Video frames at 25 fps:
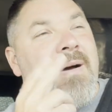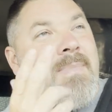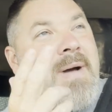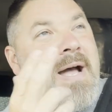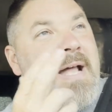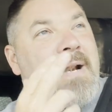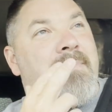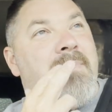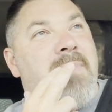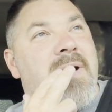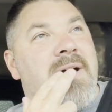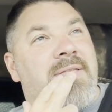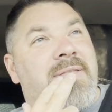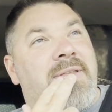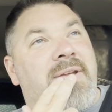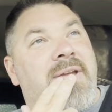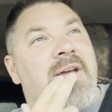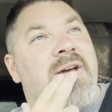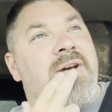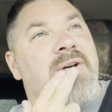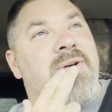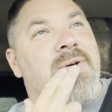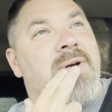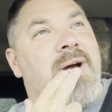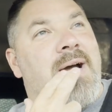About a month
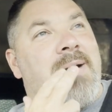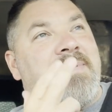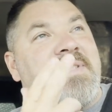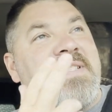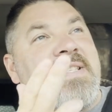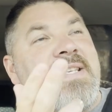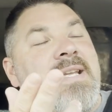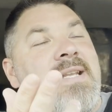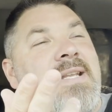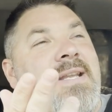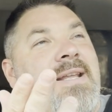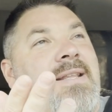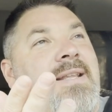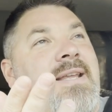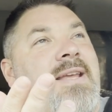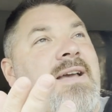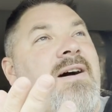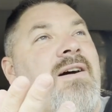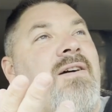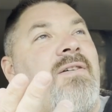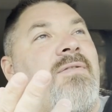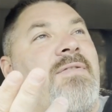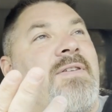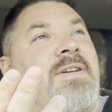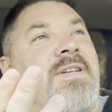ago, I'm sitting in
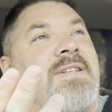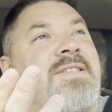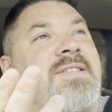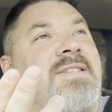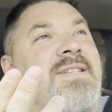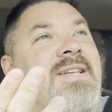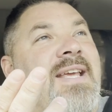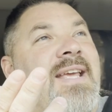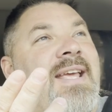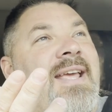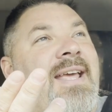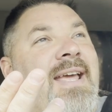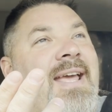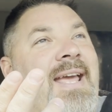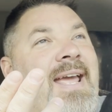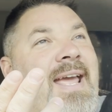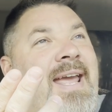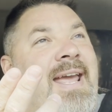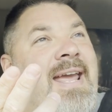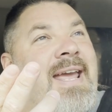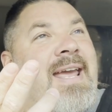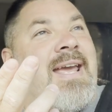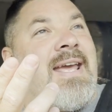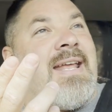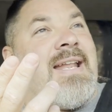the office
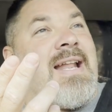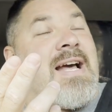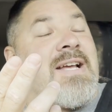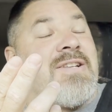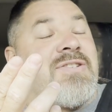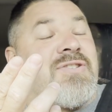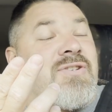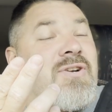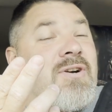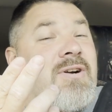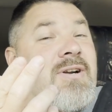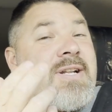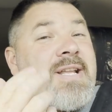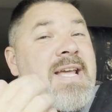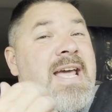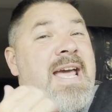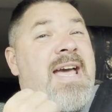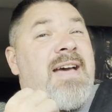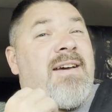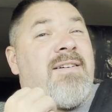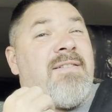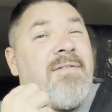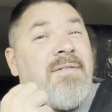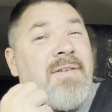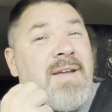and I start to
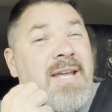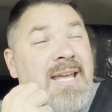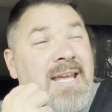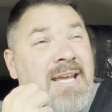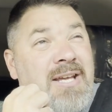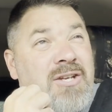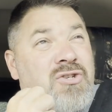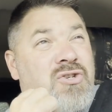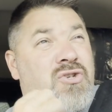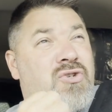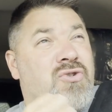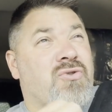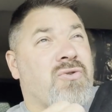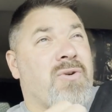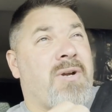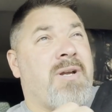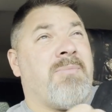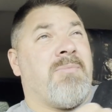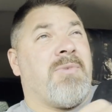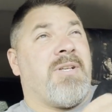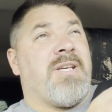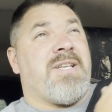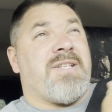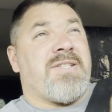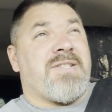have
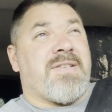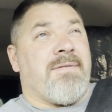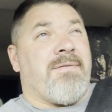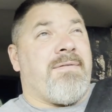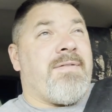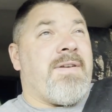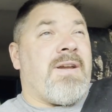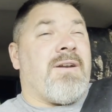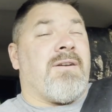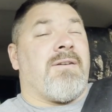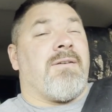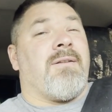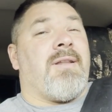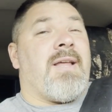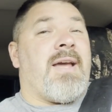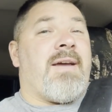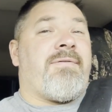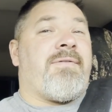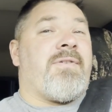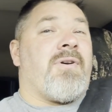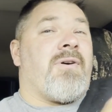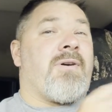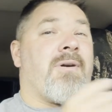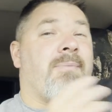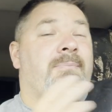extremely severe
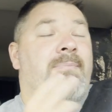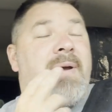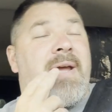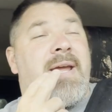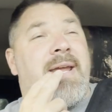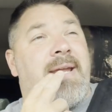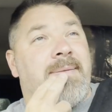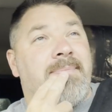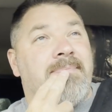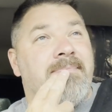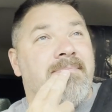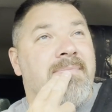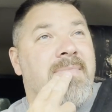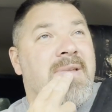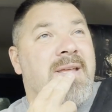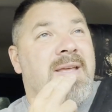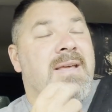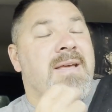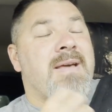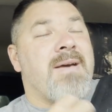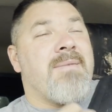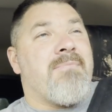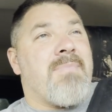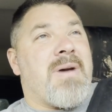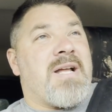left arm
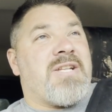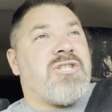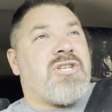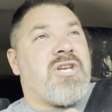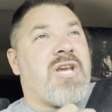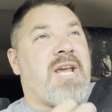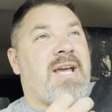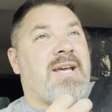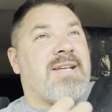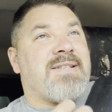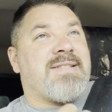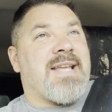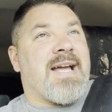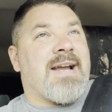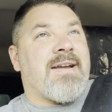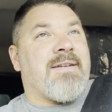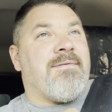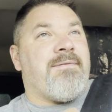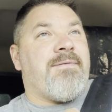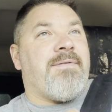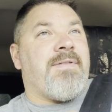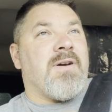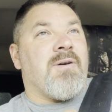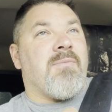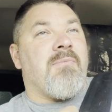pain. My chest, I
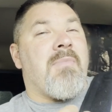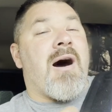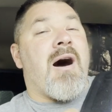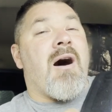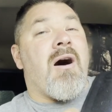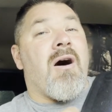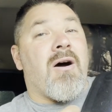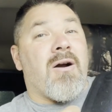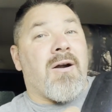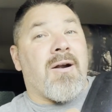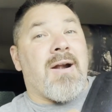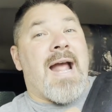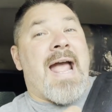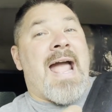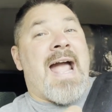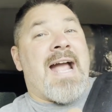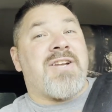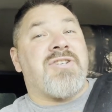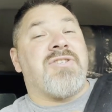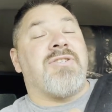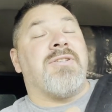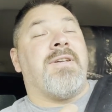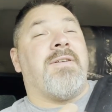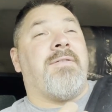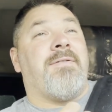can feel my heart
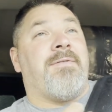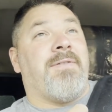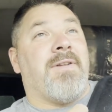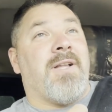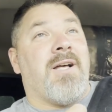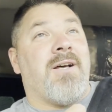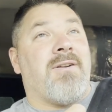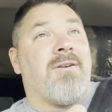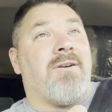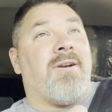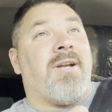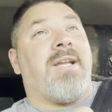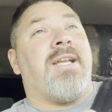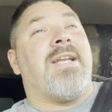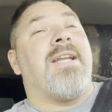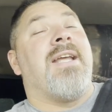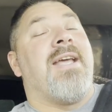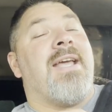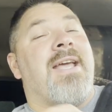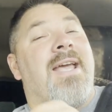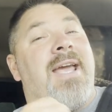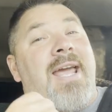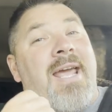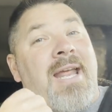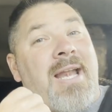actually
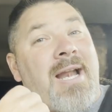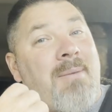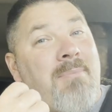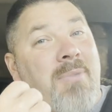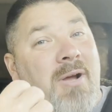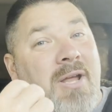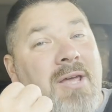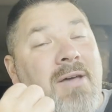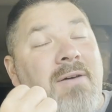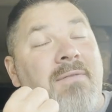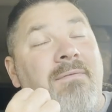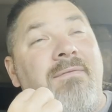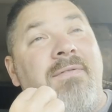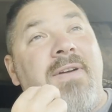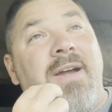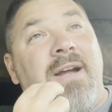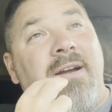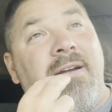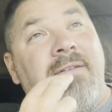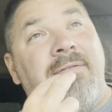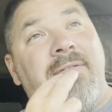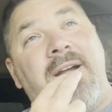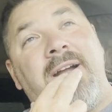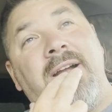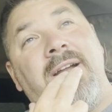fluttering, and I become
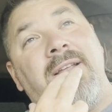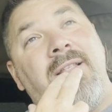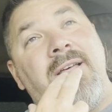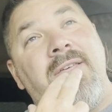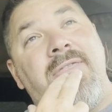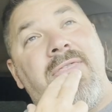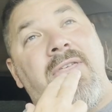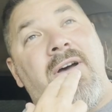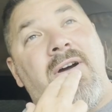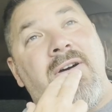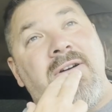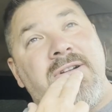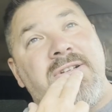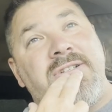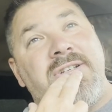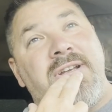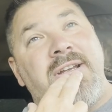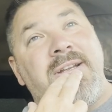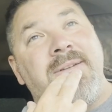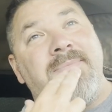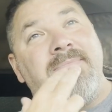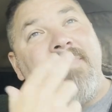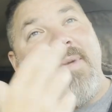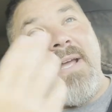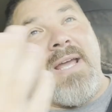very, very
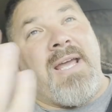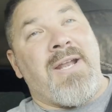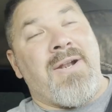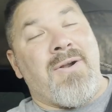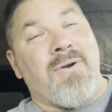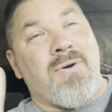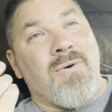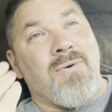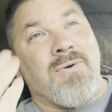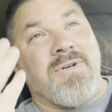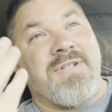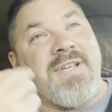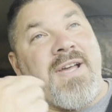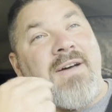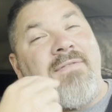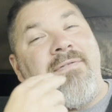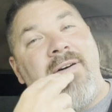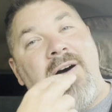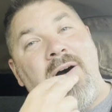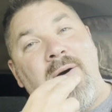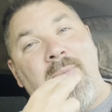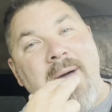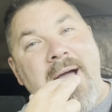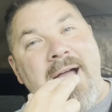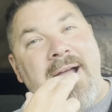lethargic, and of course I
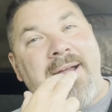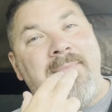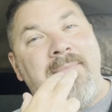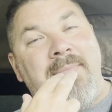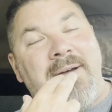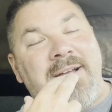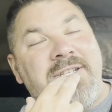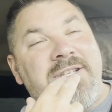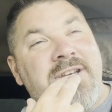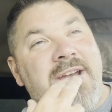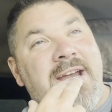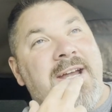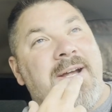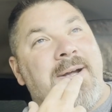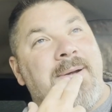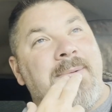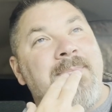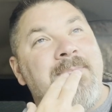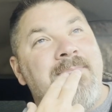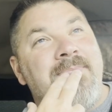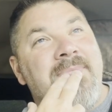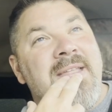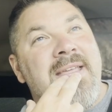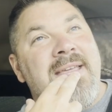fall back in my chair.